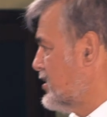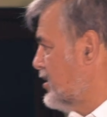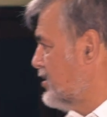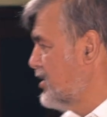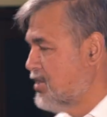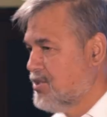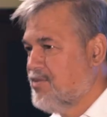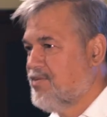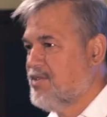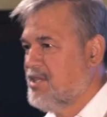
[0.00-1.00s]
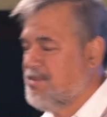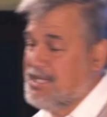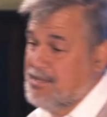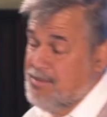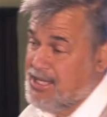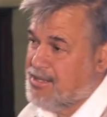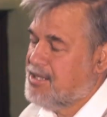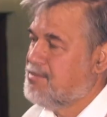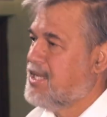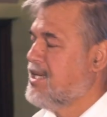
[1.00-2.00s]
I sold those off, and I made some
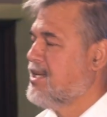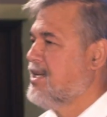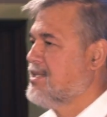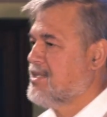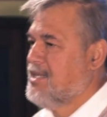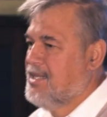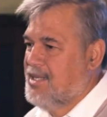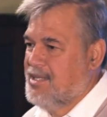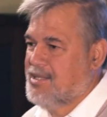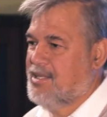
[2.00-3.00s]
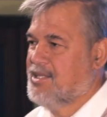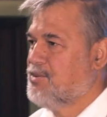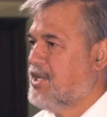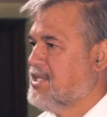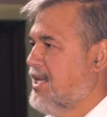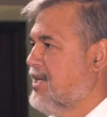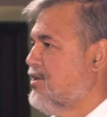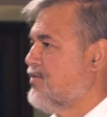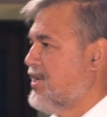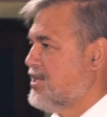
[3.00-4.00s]
good money out of that. I sold
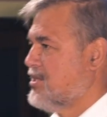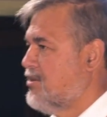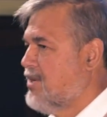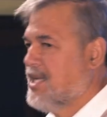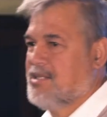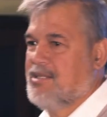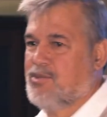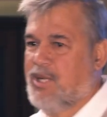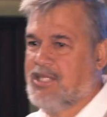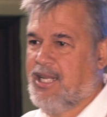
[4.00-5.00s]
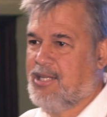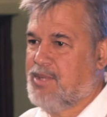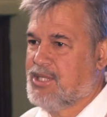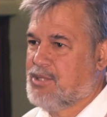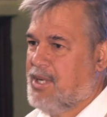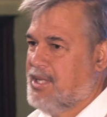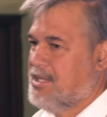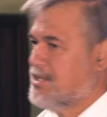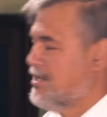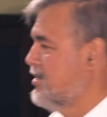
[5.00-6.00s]
Swaziland off. I had the sole rights to Swaziland and
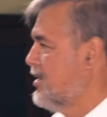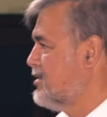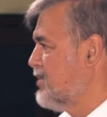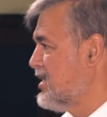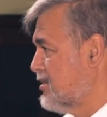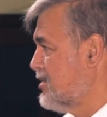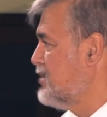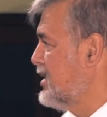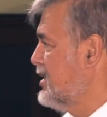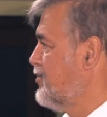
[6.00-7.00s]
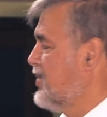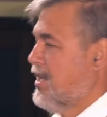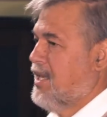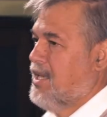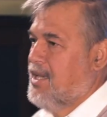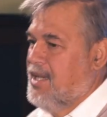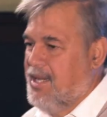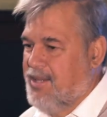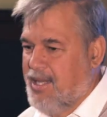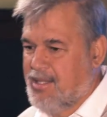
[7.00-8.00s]
Botswana. I sold those and made some good money.
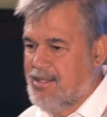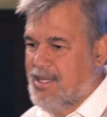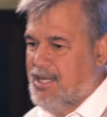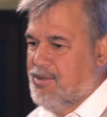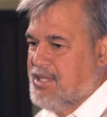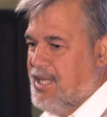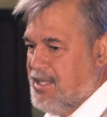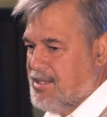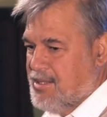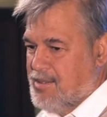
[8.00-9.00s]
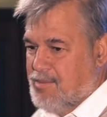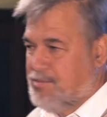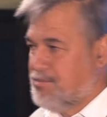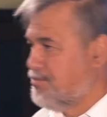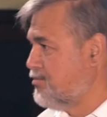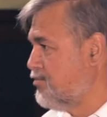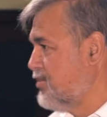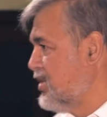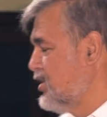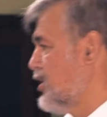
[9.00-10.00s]
And then I was selling
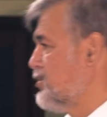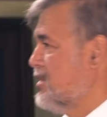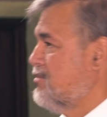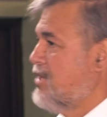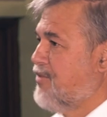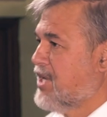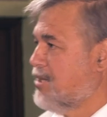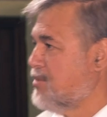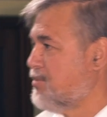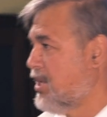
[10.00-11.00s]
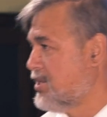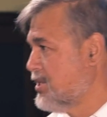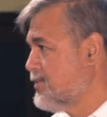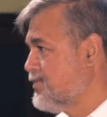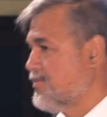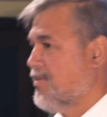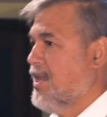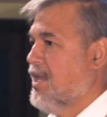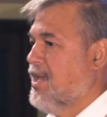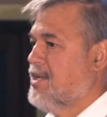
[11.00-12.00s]
the shops in Mafeking, Mabatu.
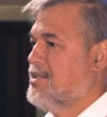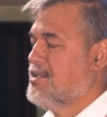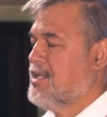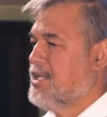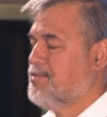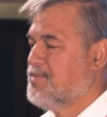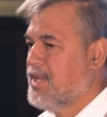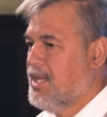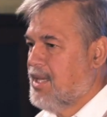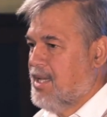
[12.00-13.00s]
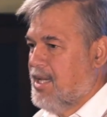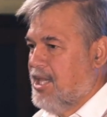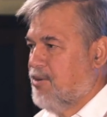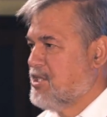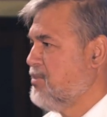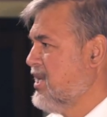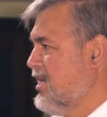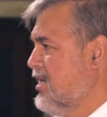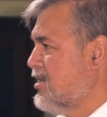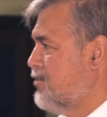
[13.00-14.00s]
And there was a
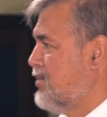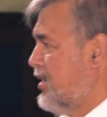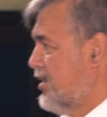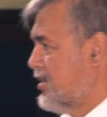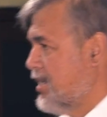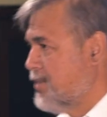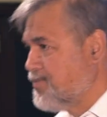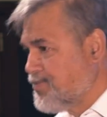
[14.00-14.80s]
BEE component there.